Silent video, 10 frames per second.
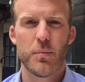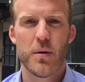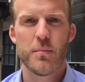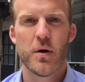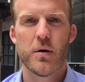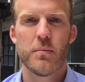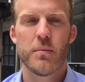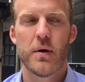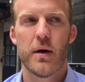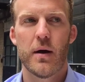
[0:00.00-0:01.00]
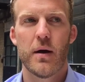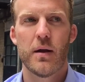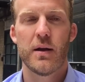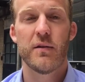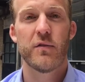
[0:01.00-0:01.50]
My mum
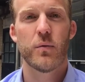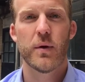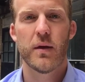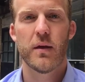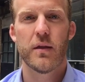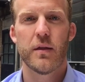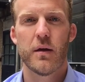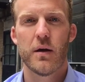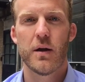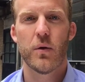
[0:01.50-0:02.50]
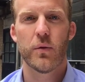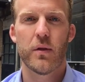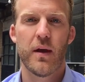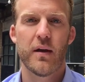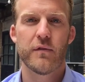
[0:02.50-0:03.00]
lived with
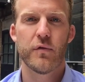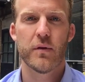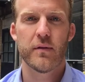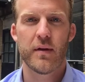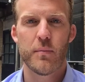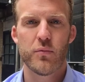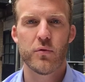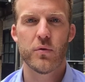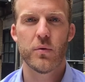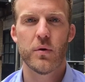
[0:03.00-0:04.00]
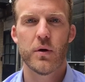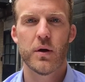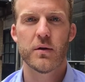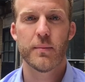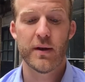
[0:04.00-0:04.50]
early-onset frontotemporal
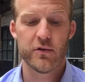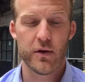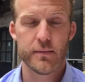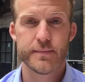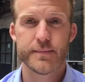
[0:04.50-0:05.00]
dementia.